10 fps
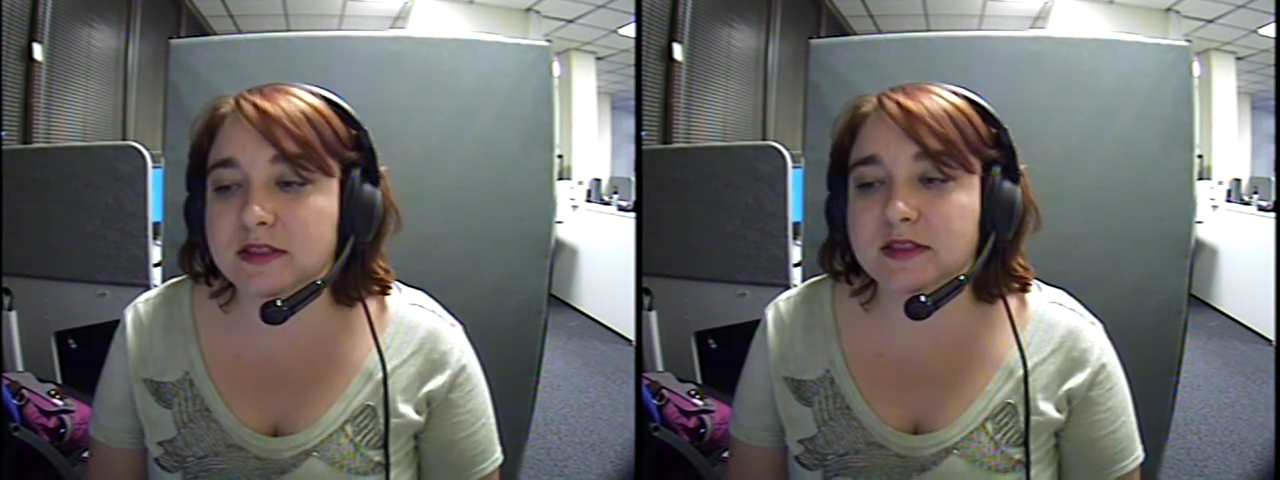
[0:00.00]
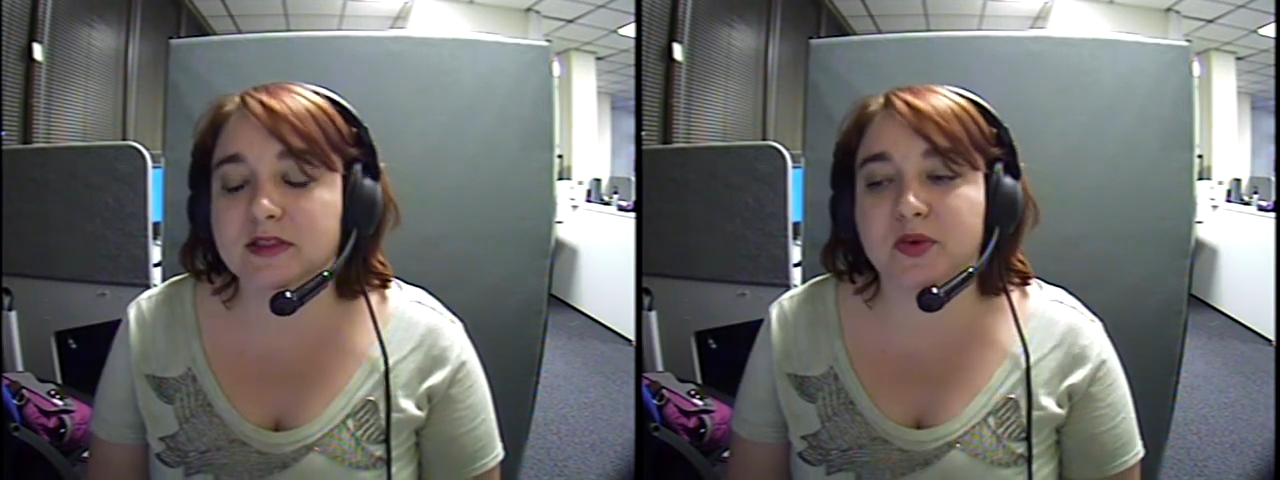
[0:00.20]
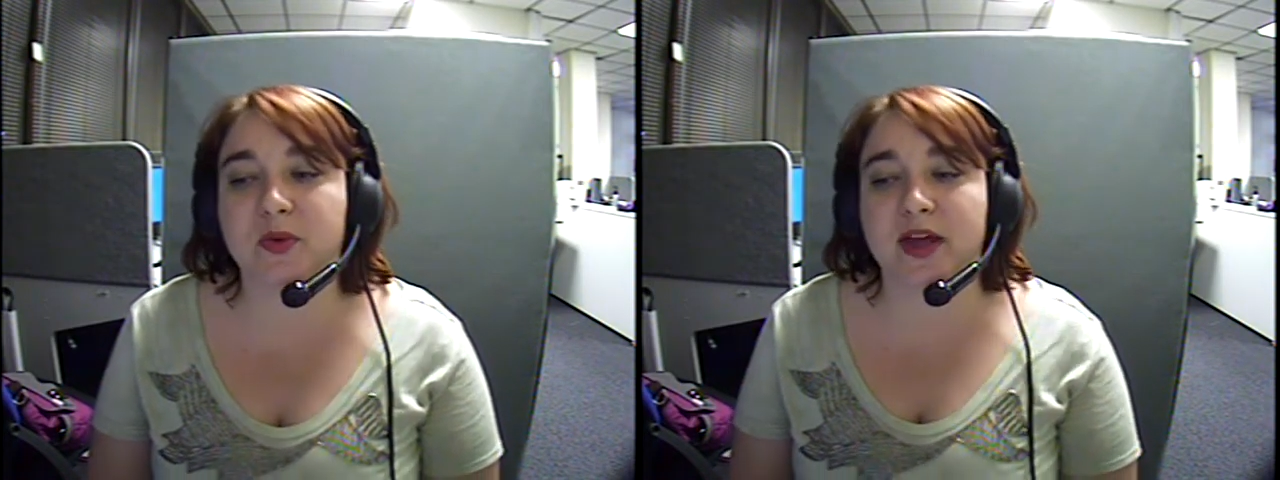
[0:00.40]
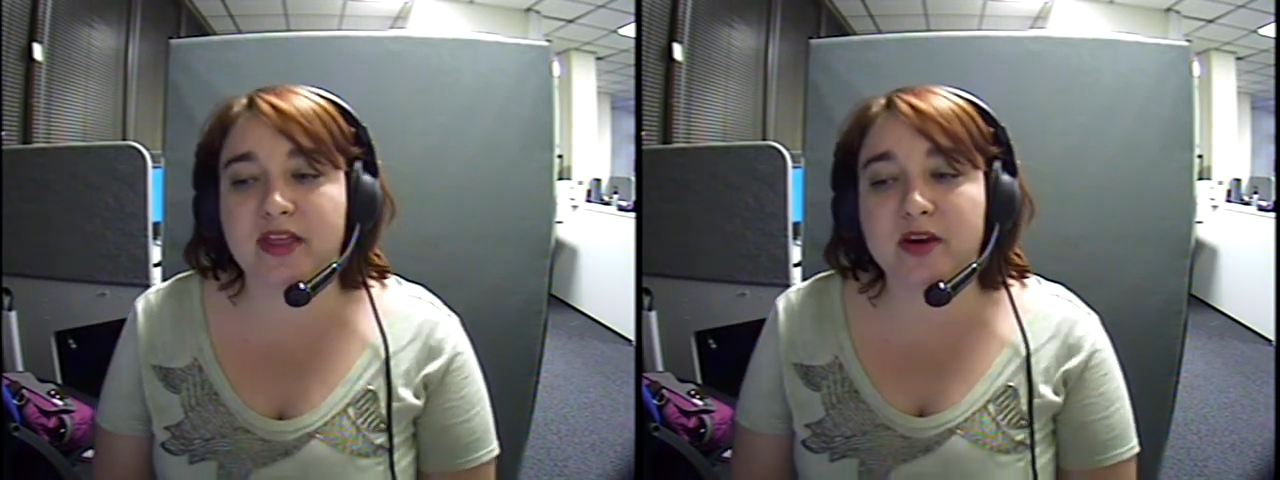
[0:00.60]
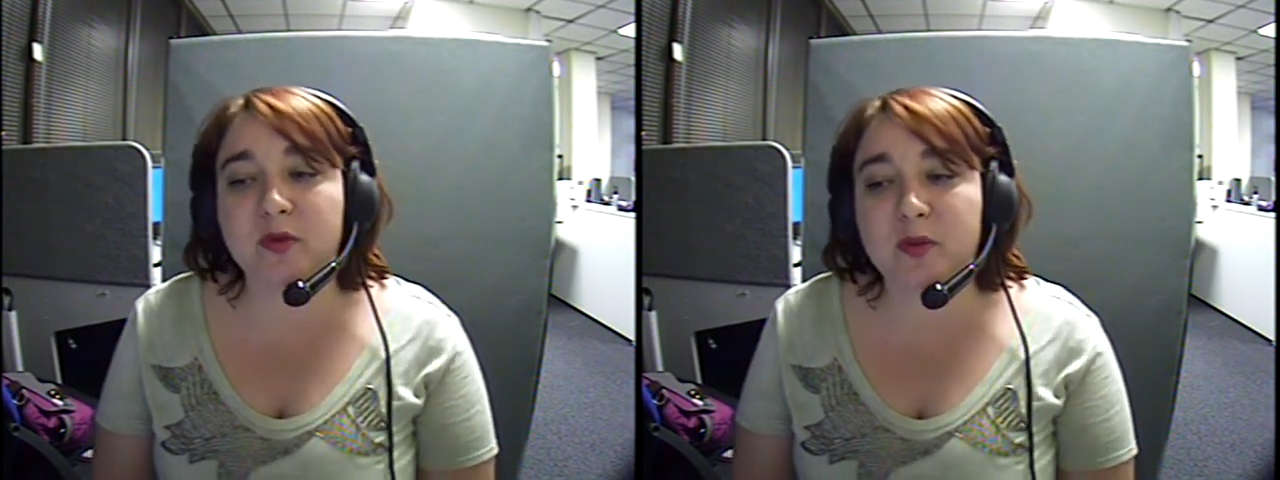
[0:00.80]
So I
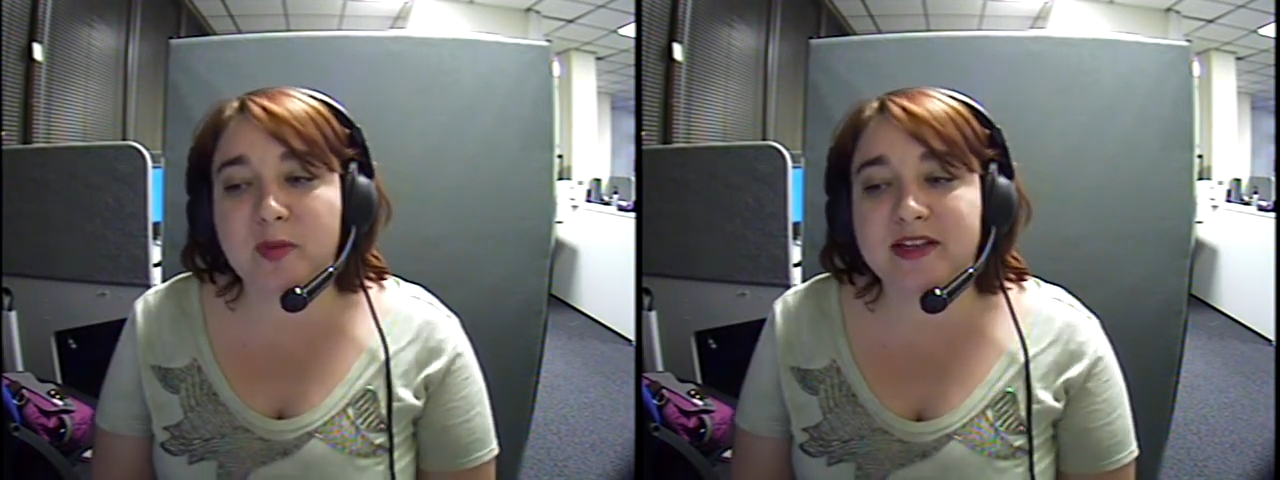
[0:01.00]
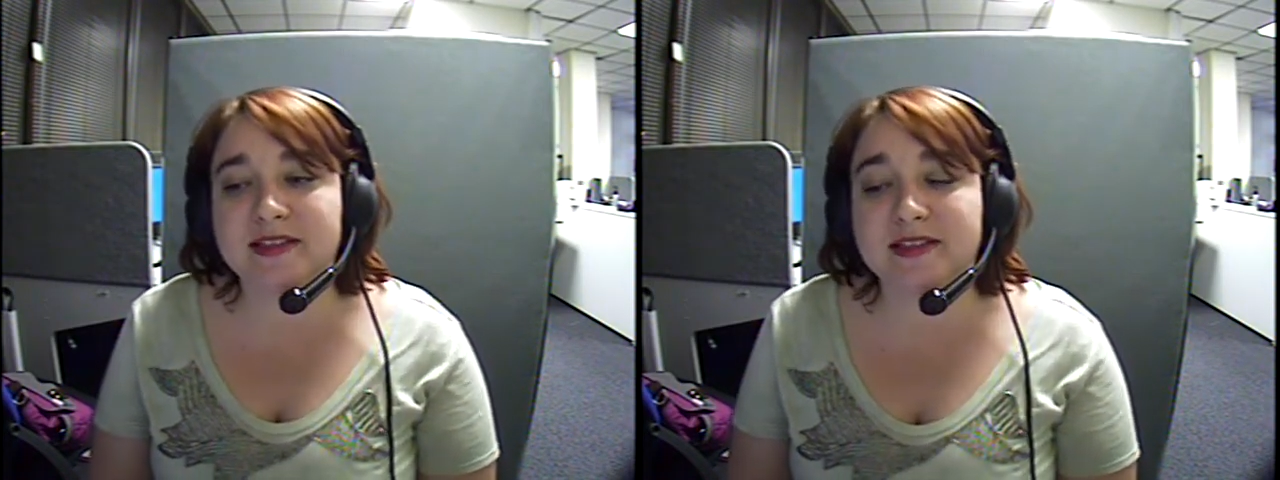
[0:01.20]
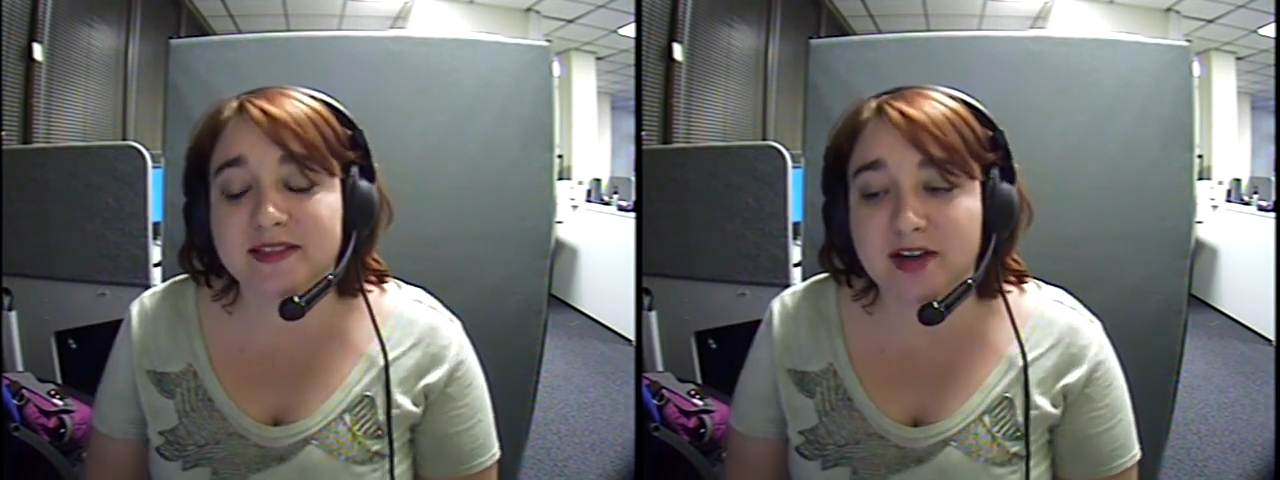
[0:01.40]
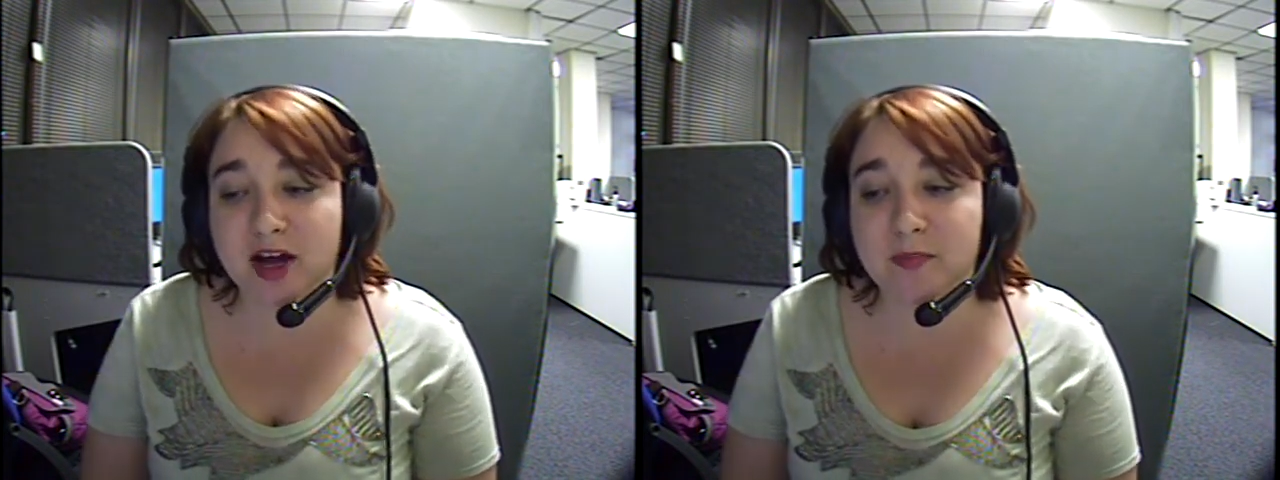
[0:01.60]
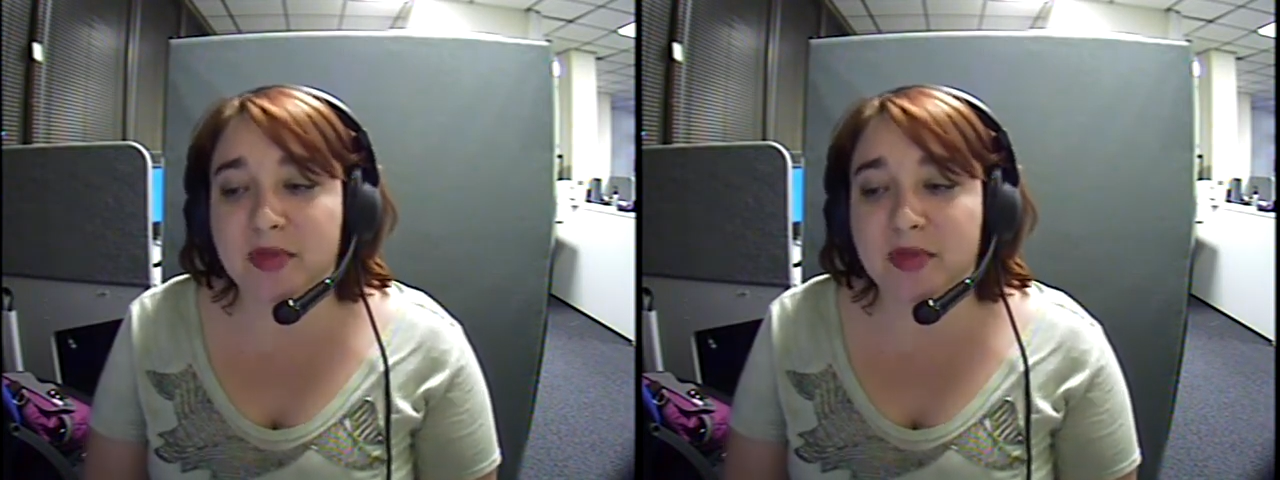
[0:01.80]
thought it would be best to stop.